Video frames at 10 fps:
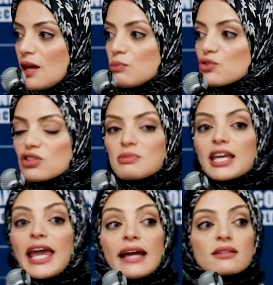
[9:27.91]
Muslims
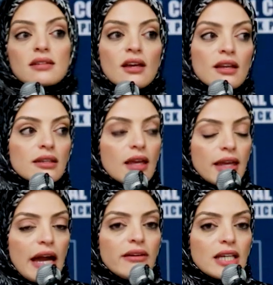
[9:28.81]
can't
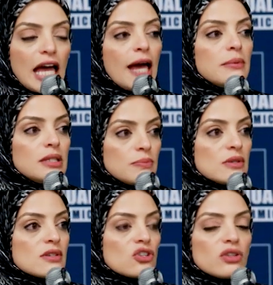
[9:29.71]
carry cabinet
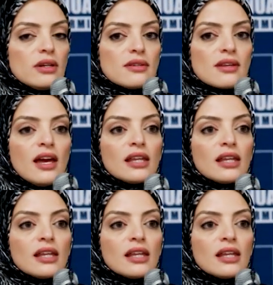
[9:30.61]
positions,